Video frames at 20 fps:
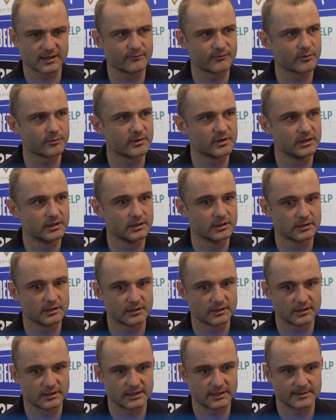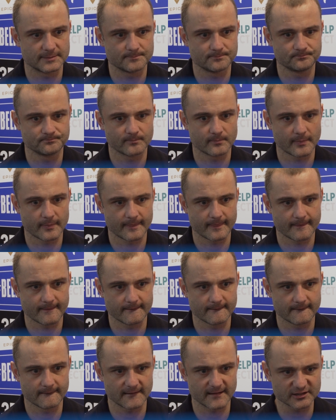for me
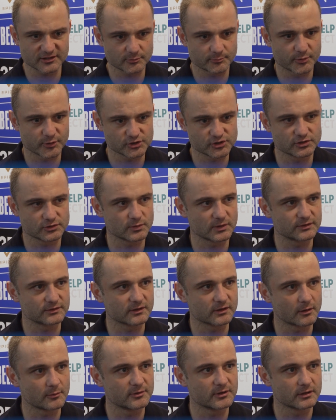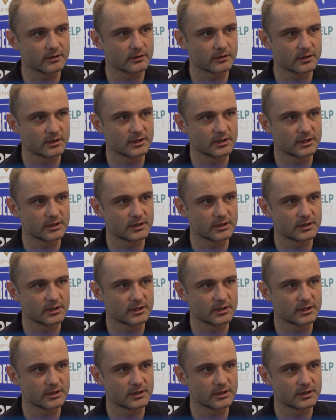had to push as well to come here.